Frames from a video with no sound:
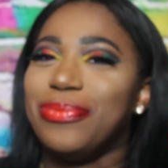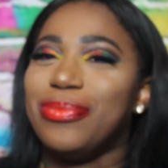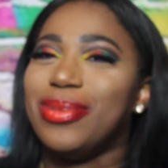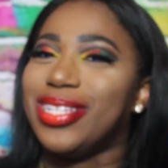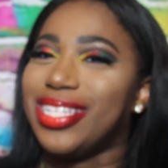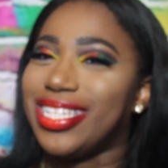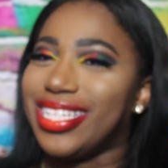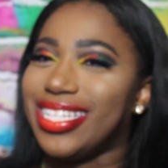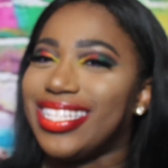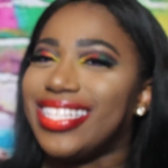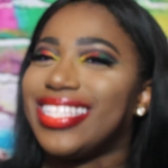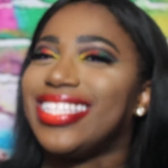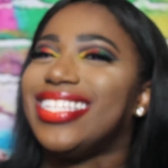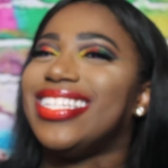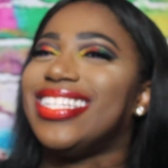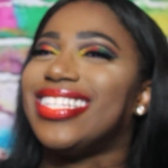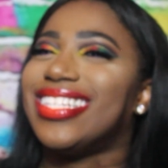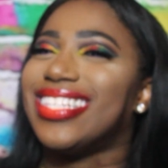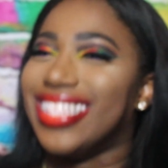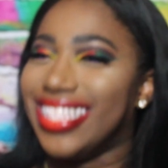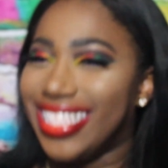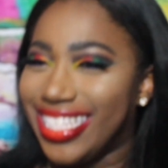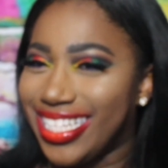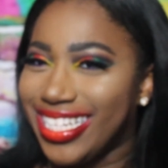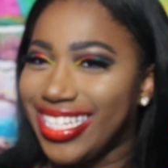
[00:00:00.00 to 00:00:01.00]
because
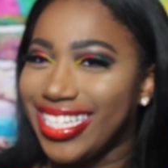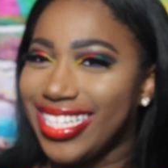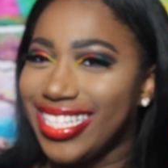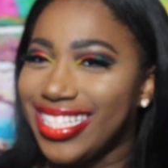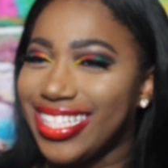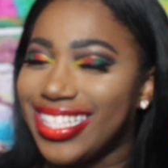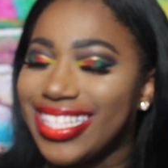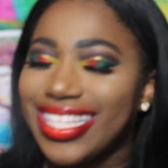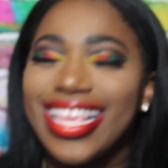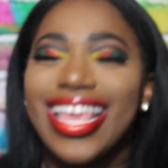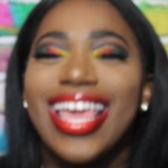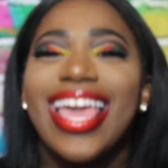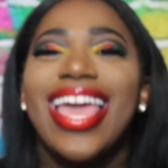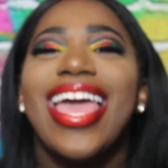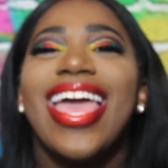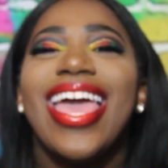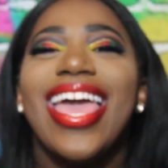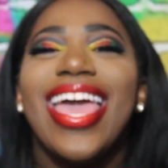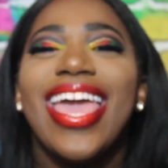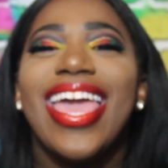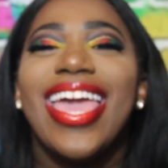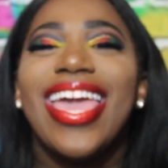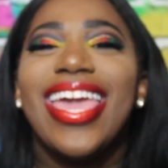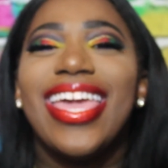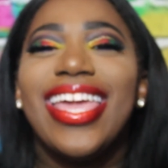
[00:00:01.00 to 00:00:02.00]
it's lit
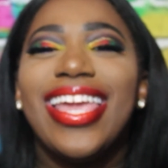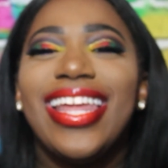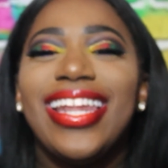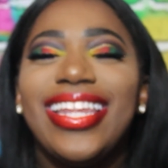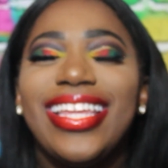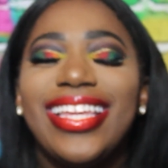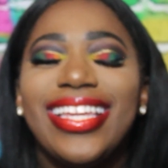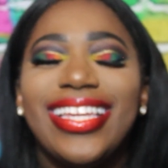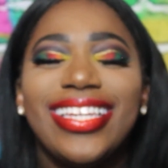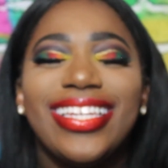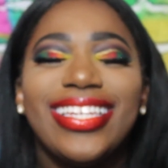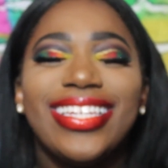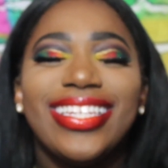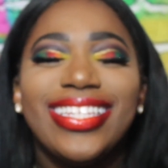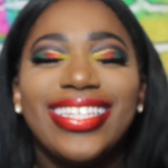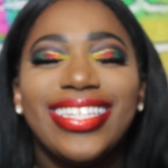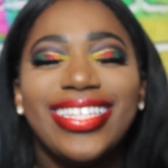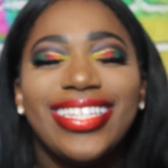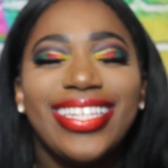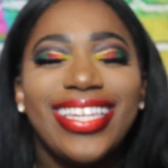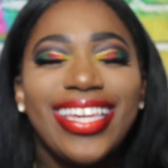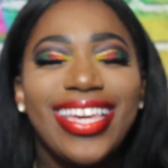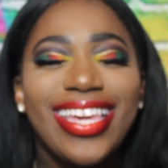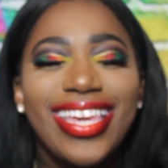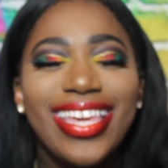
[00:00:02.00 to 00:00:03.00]
and
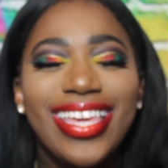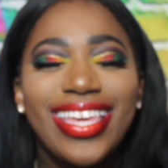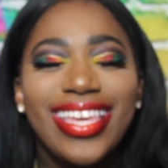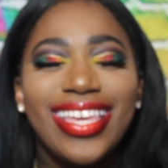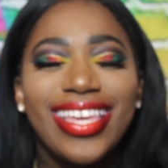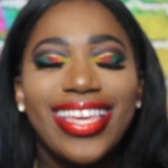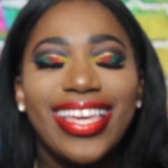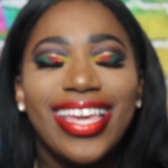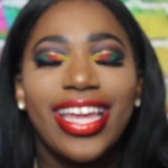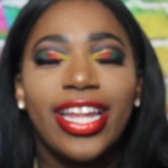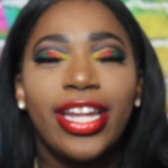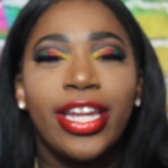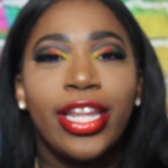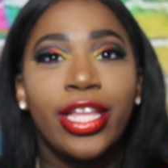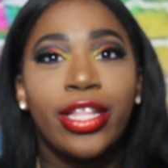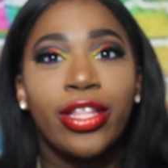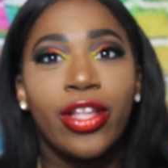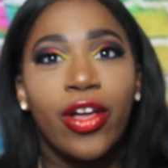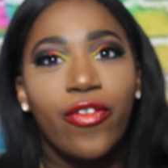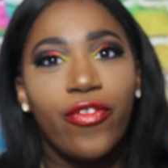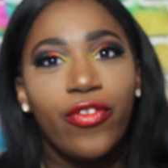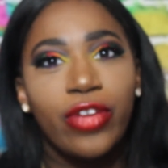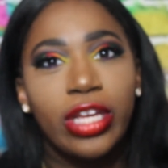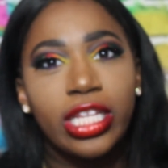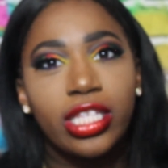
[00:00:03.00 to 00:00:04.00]
yeah and then
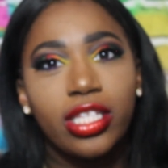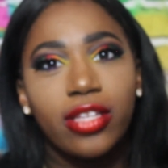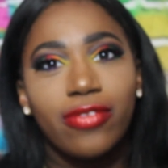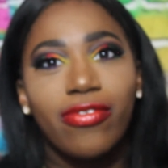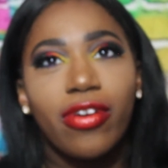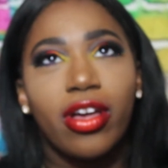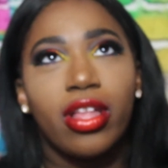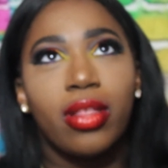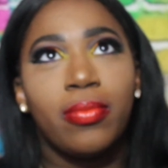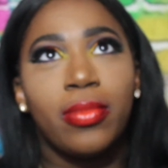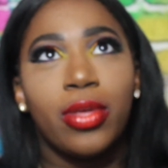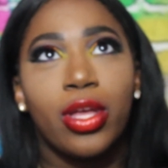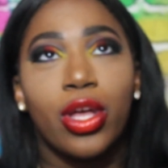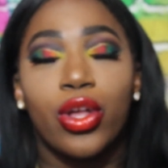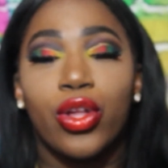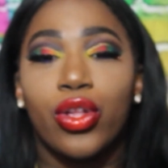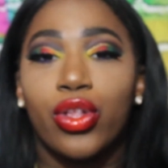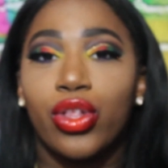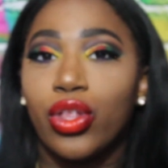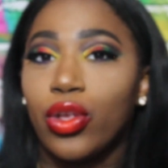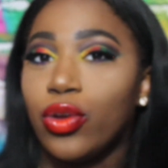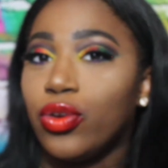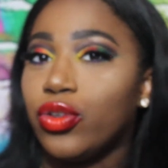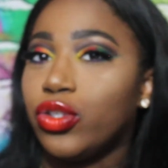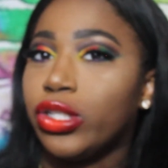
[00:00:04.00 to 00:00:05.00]
don't forget to follow me on
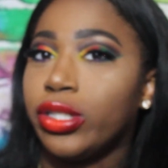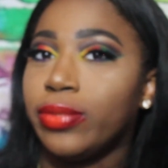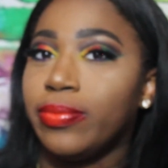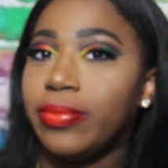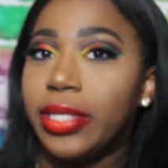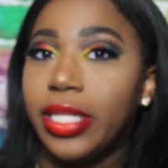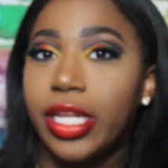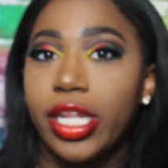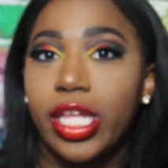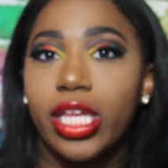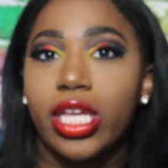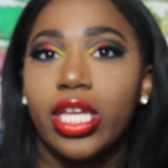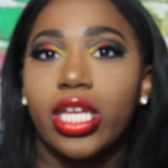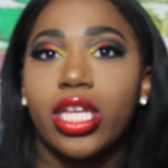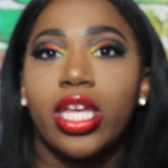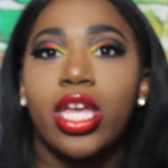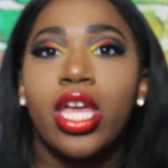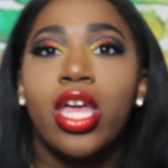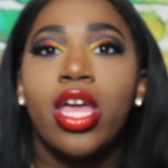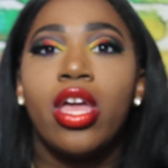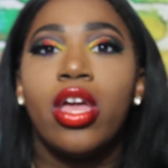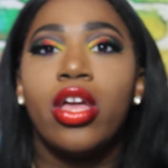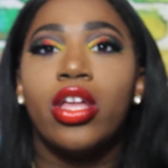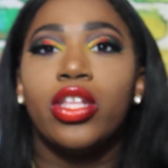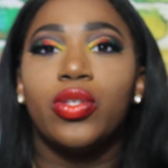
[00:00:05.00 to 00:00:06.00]
social media
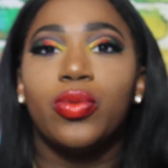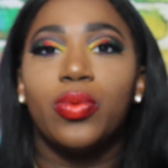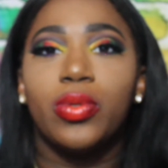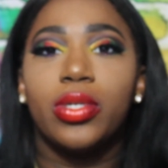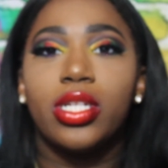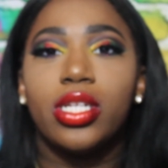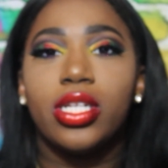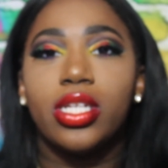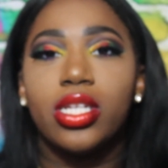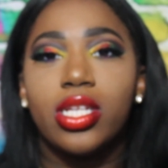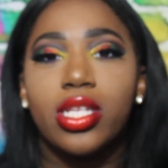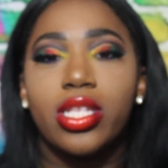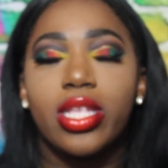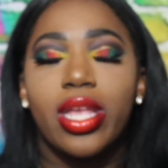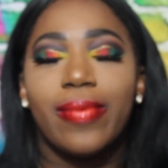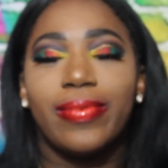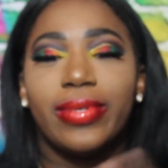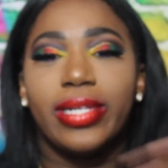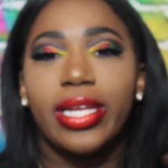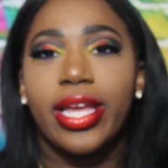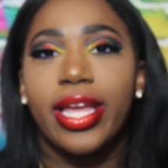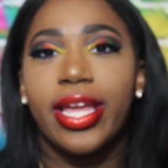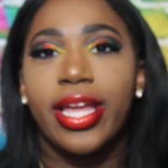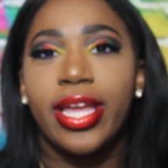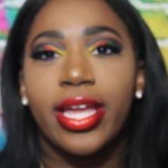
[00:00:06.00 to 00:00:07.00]
twitter
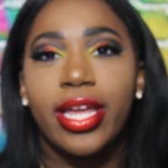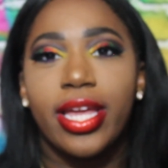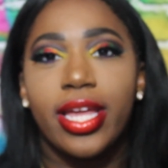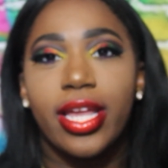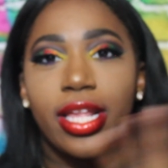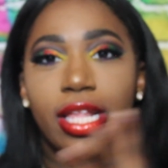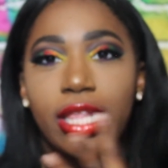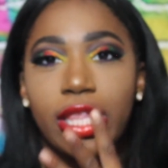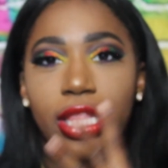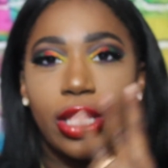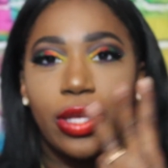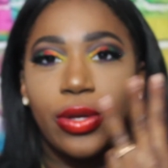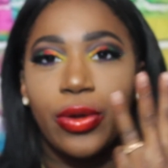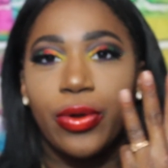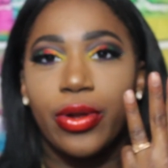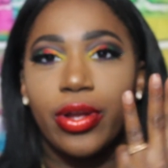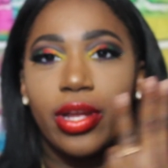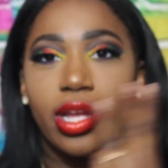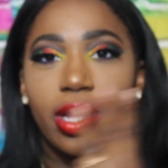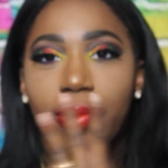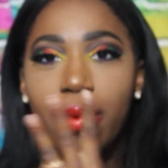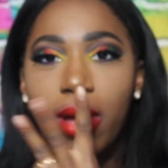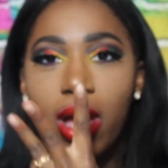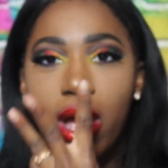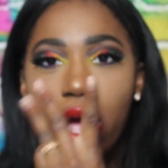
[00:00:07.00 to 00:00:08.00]
snapchat and
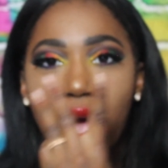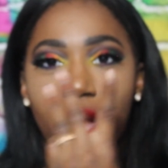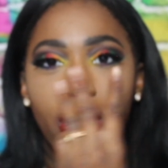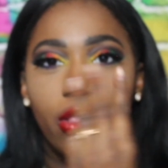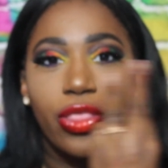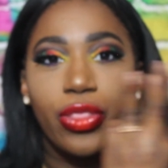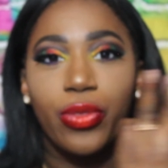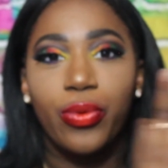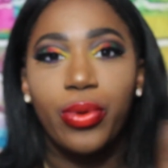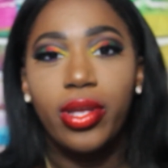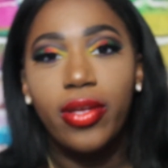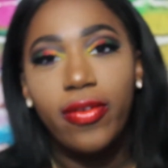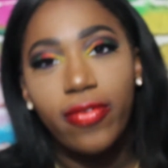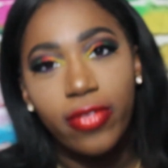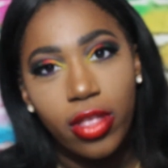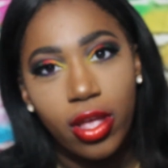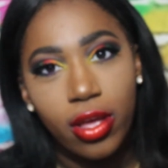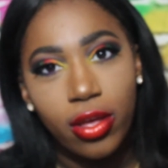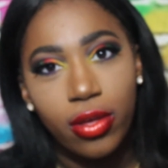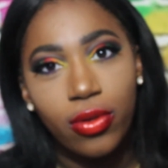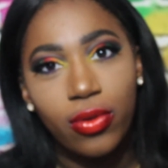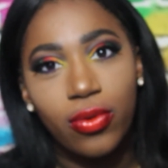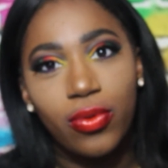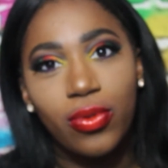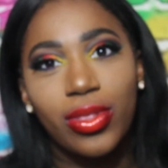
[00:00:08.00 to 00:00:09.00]
instagram all three of
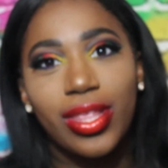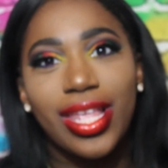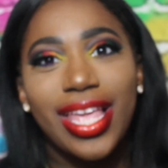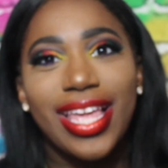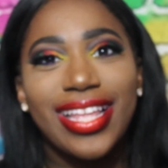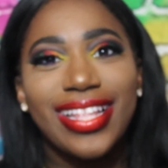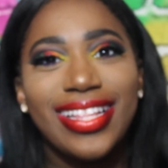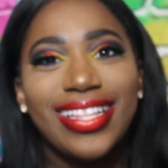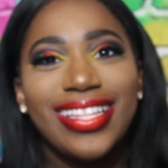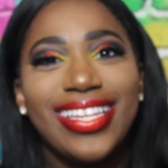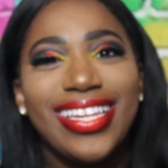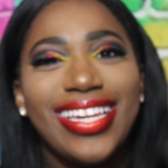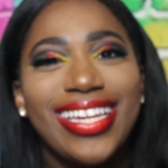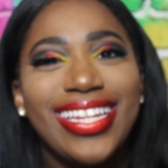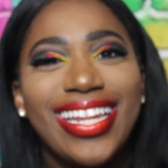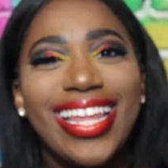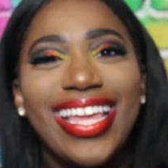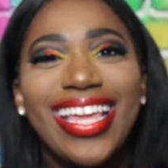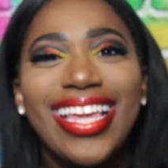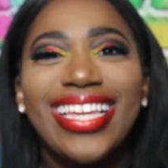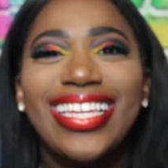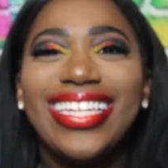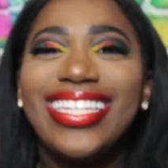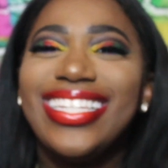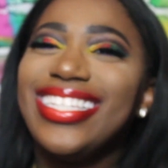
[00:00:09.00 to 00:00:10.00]
those and then
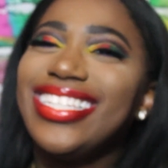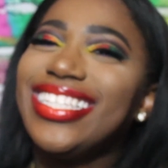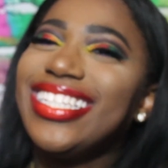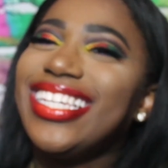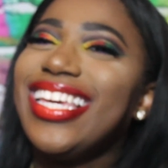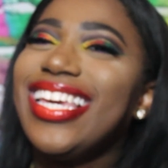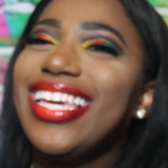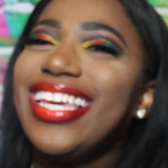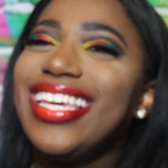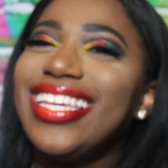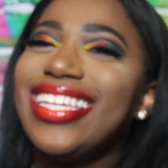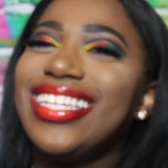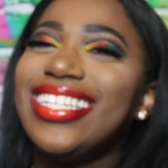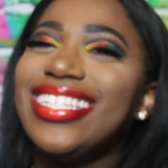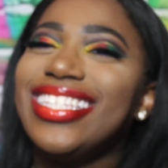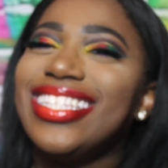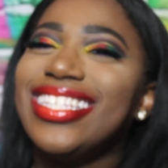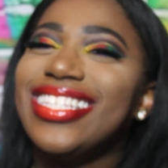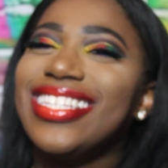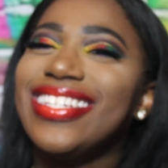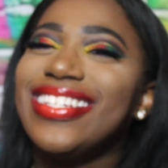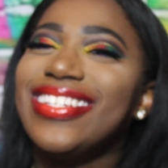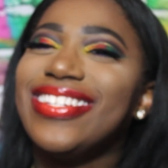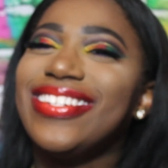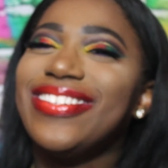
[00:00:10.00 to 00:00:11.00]
yeah
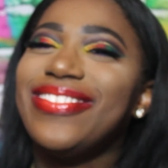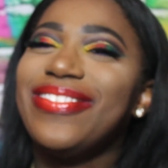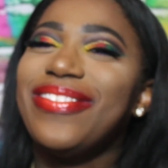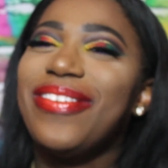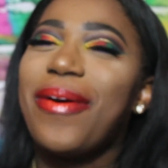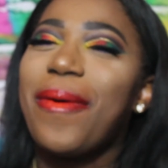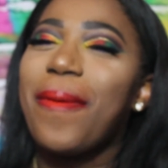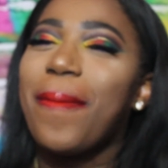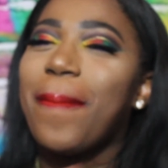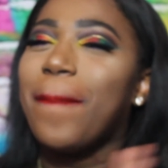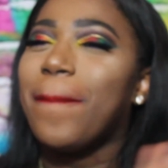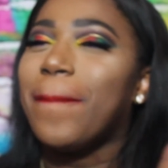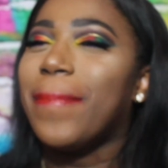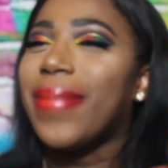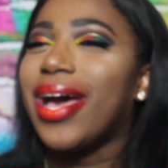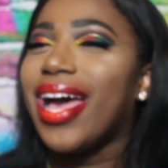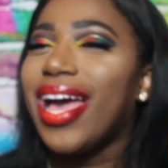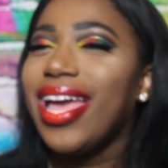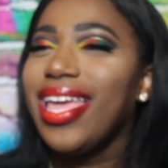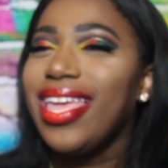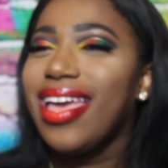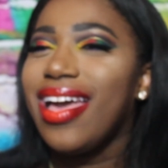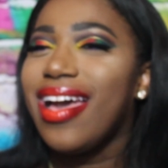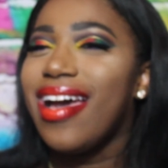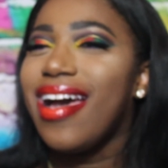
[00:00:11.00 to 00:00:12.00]
so
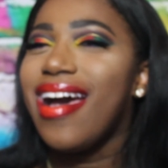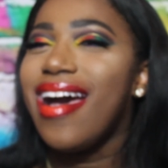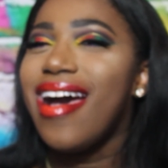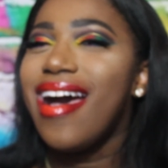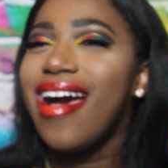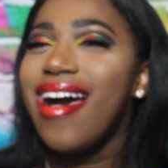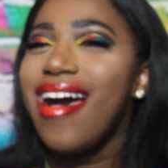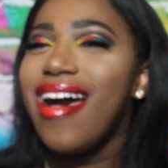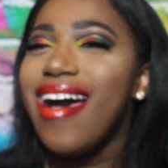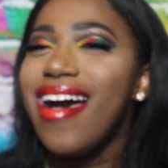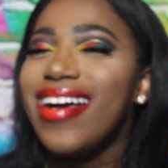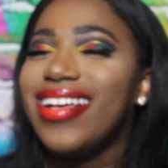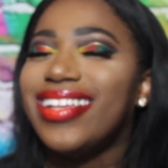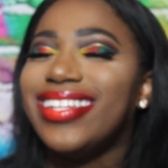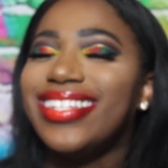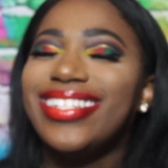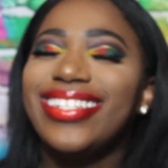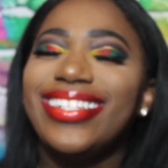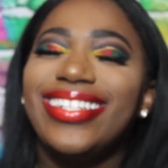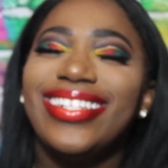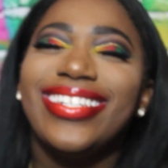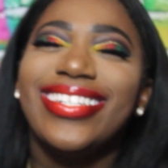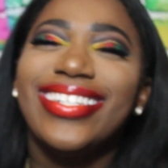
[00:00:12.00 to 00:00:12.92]
bye y'all